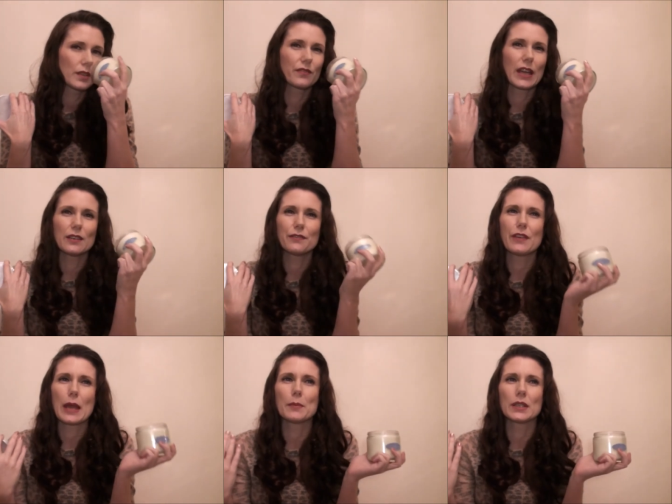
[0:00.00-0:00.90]
very
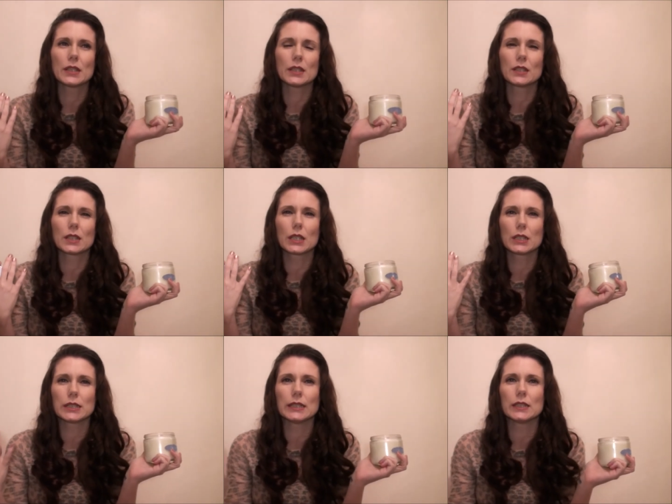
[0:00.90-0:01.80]
feminine,
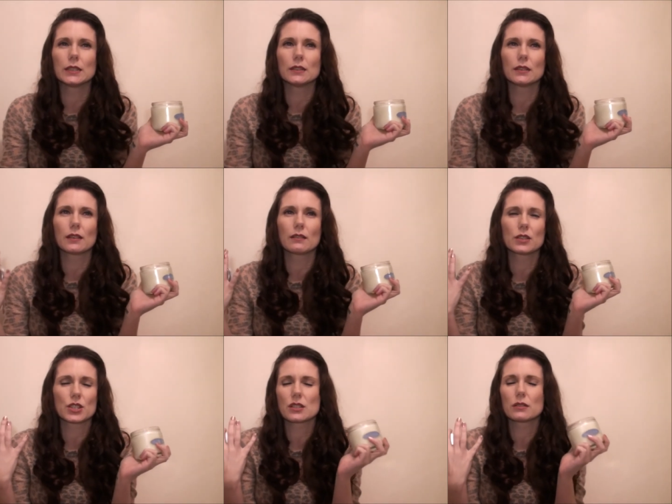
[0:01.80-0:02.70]
clean,
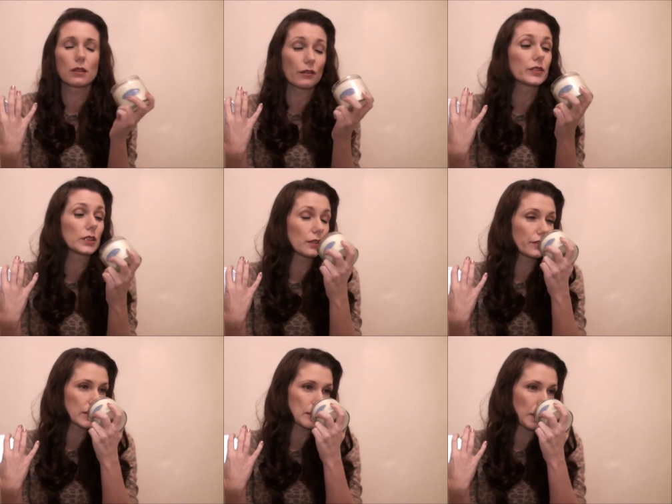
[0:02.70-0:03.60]
just lovely,
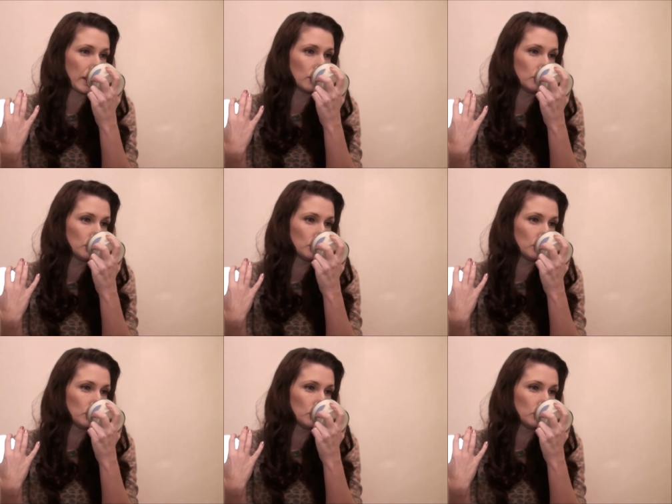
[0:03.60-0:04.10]
lovely smell.